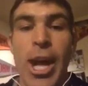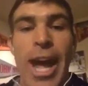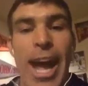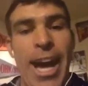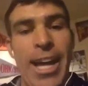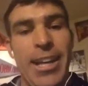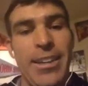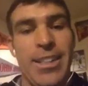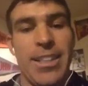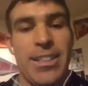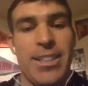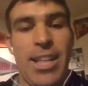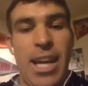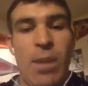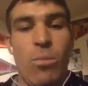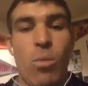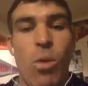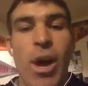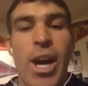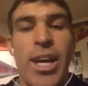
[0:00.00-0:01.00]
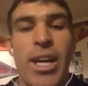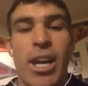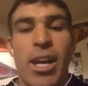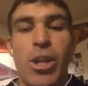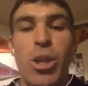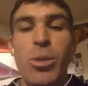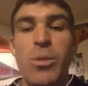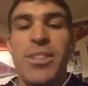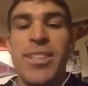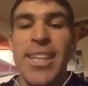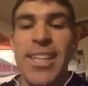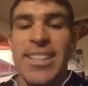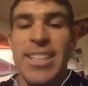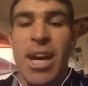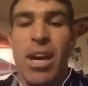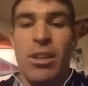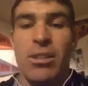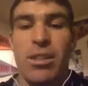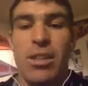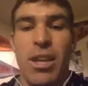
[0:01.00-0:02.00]
And in the same way, are you
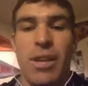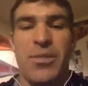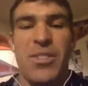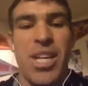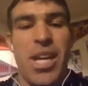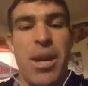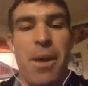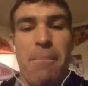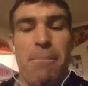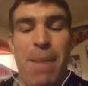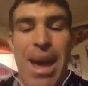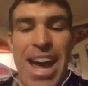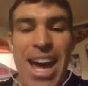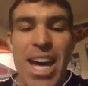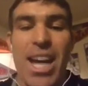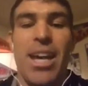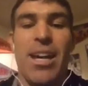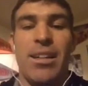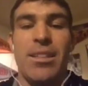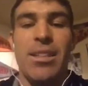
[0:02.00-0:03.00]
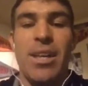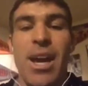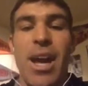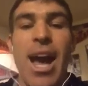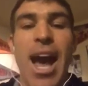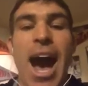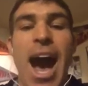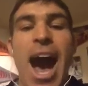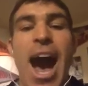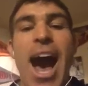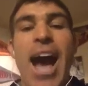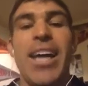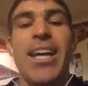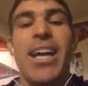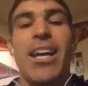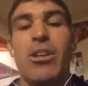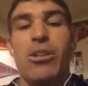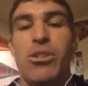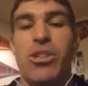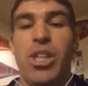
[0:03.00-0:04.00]
detailed enough to demand high
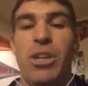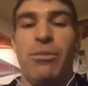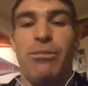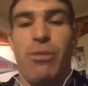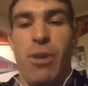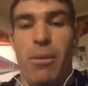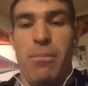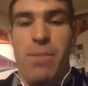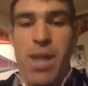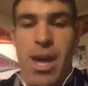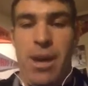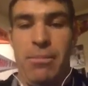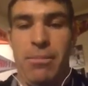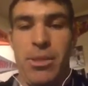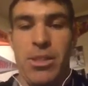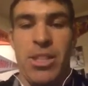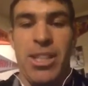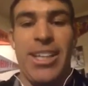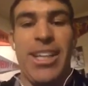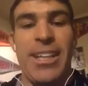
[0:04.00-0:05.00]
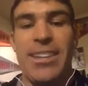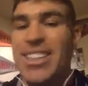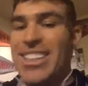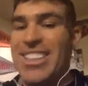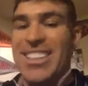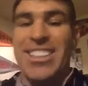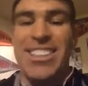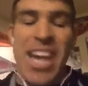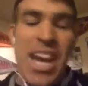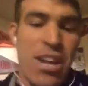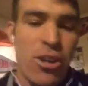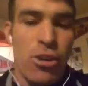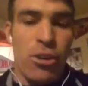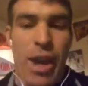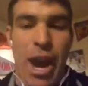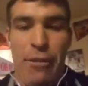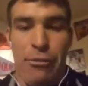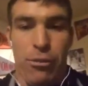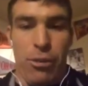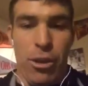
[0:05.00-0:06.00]
energy from them to get the standard
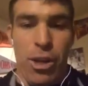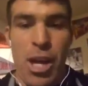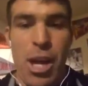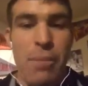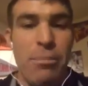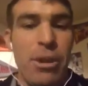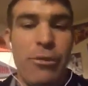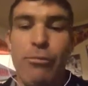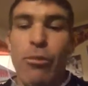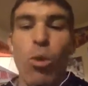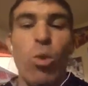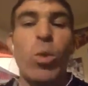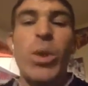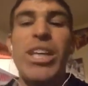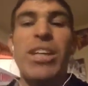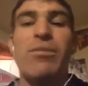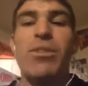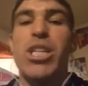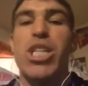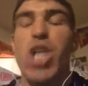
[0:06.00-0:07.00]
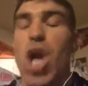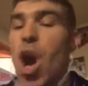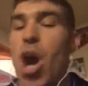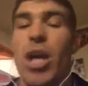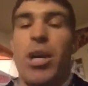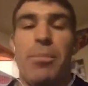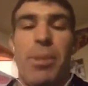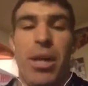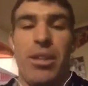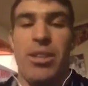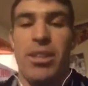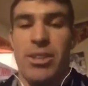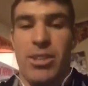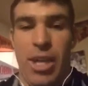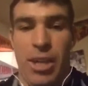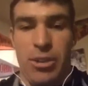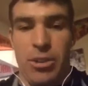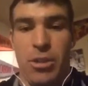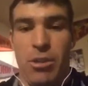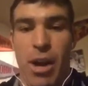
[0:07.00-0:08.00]
effort before we even talk about this
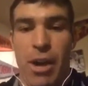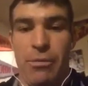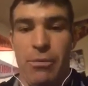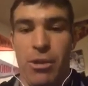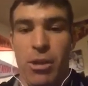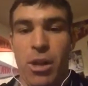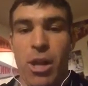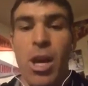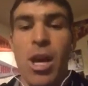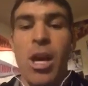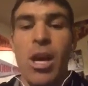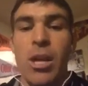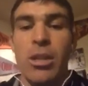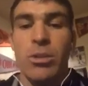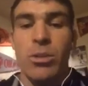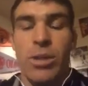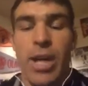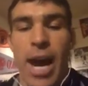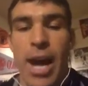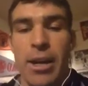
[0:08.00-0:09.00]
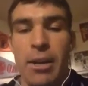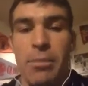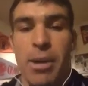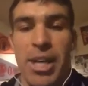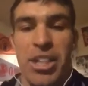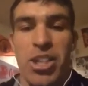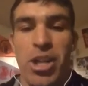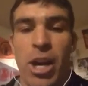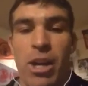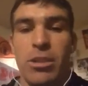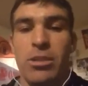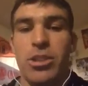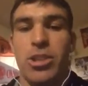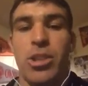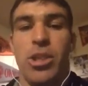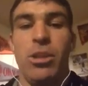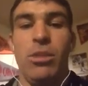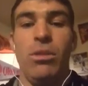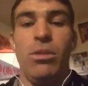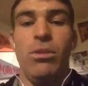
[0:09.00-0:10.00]
extra effort? So kind of my challenge
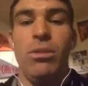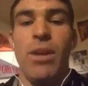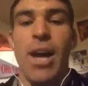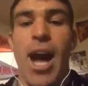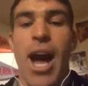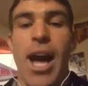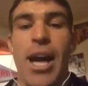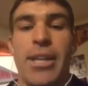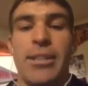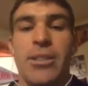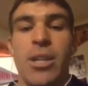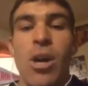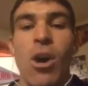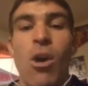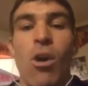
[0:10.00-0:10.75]
to you guys